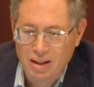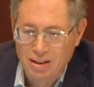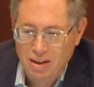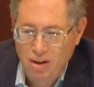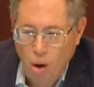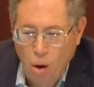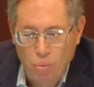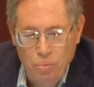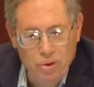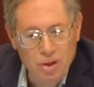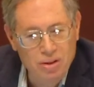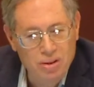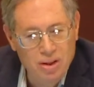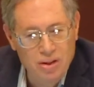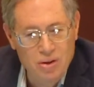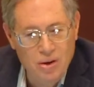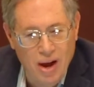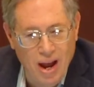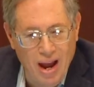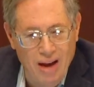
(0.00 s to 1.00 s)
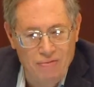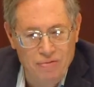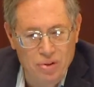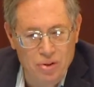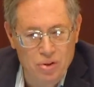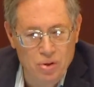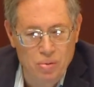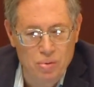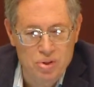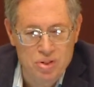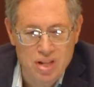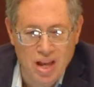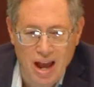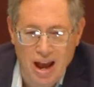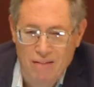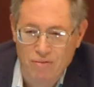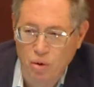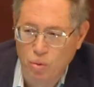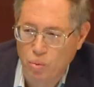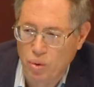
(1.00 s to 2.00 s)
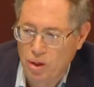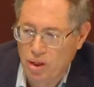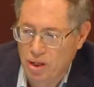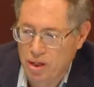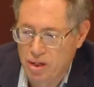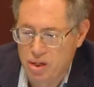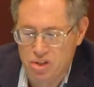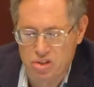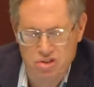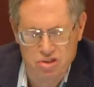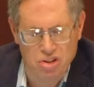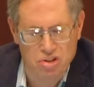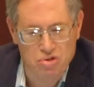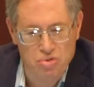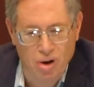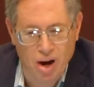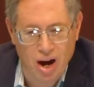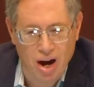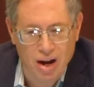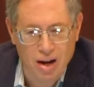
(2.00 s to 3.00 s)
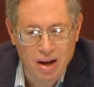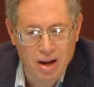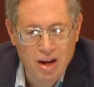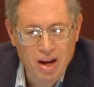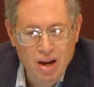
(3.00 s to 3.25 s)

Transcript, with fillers: The only thing you have to do is to have a willingness to try,